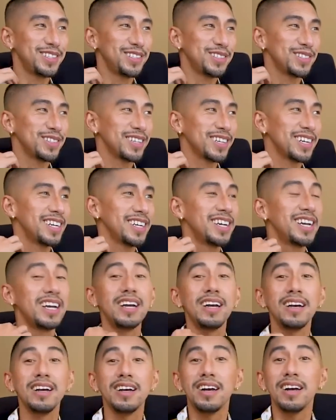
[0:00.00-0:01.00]
Okay, oh,
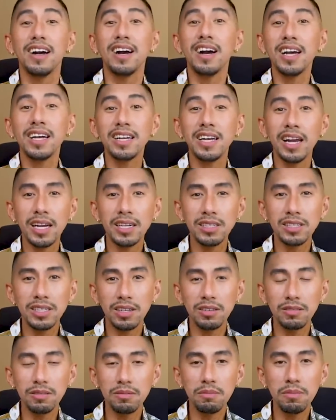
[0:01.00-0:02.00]
I cashed
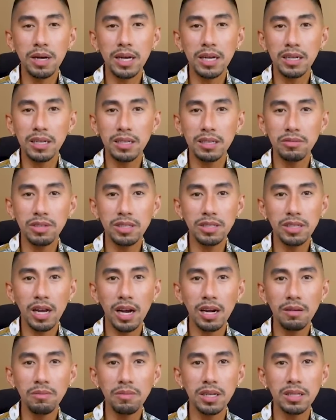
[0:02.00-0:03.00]
out my
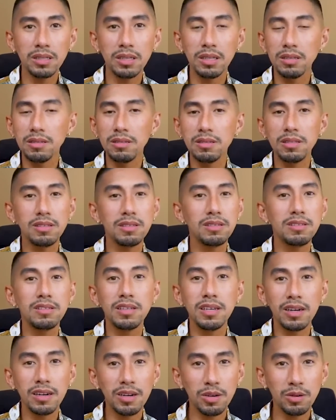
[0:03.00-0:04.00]
retirement.
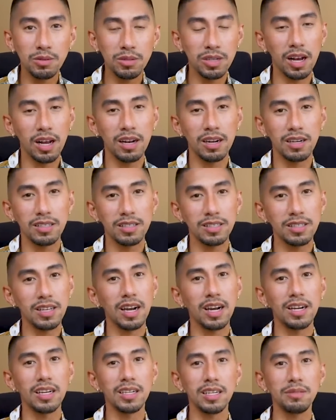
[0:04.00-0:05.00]
Zero dollars,
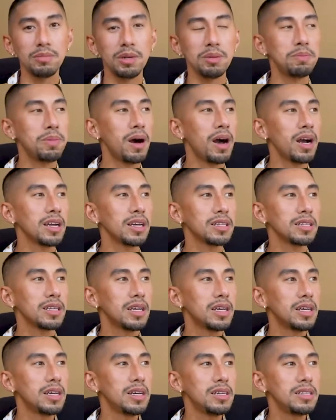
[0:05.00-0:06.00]
darling, in my pocket.
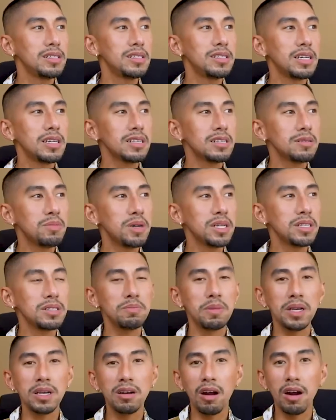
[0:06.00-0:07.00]
Six
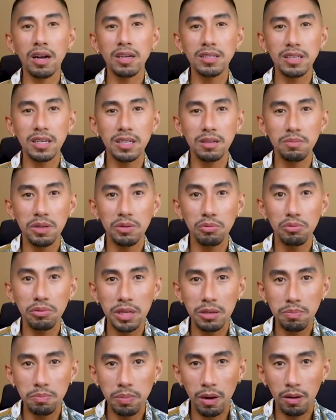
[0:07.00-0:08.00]
months, my car is going to be
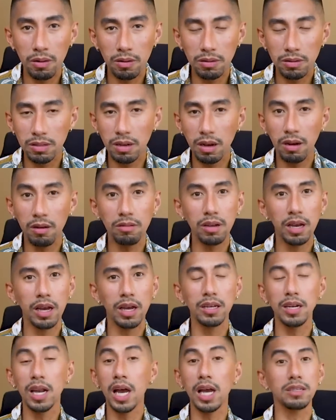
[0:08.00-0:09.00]
repoed,
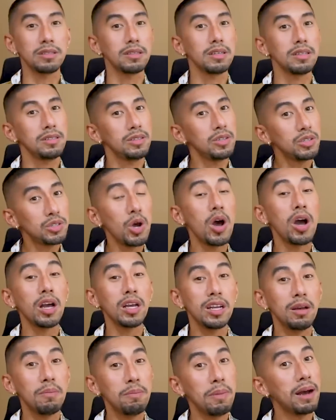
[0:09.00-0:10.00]
okay? Like, you're
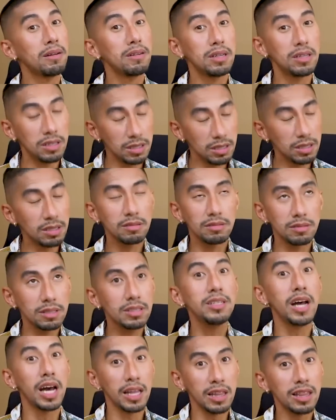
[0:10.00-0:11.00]
talking about
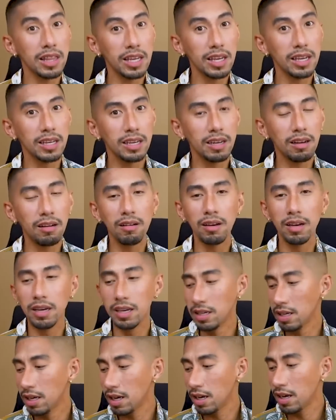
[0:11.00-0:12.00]
nothing,
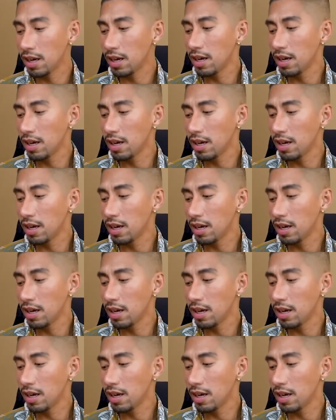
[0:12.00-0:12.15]
okay?